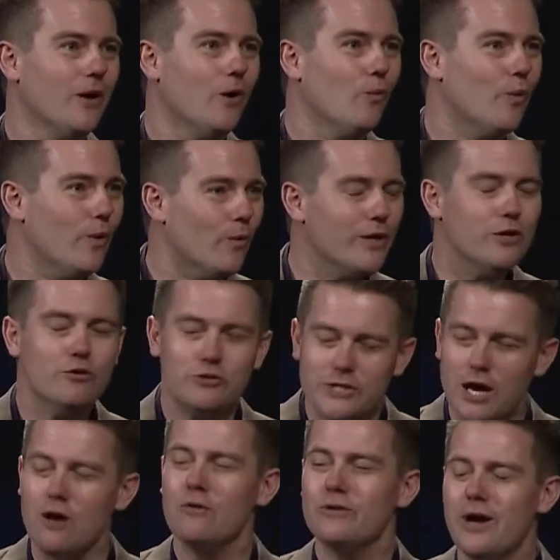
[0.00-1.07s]
When you
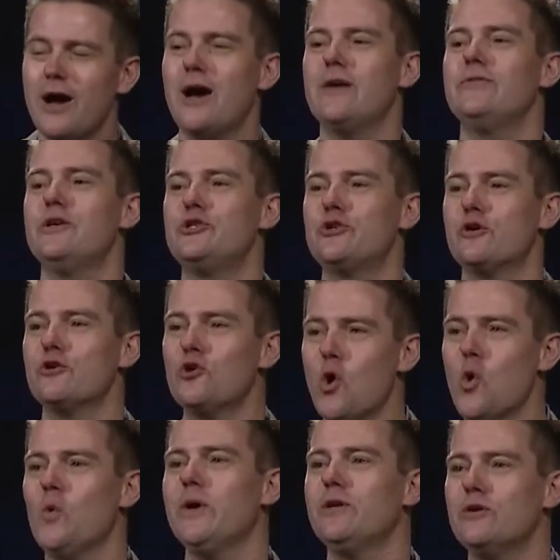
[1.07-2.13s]
tell God that you're
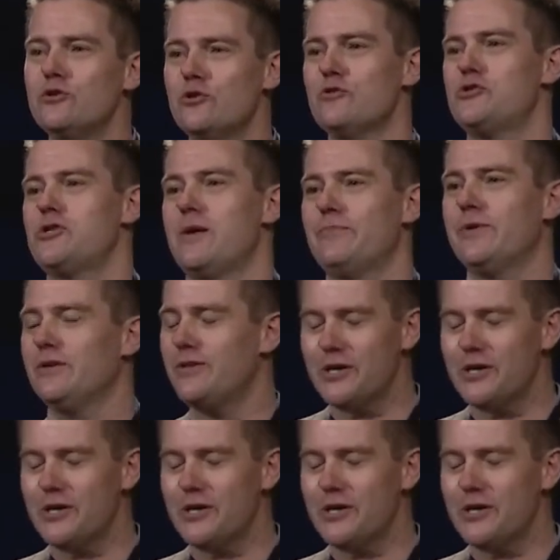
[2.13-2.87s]
going to do something,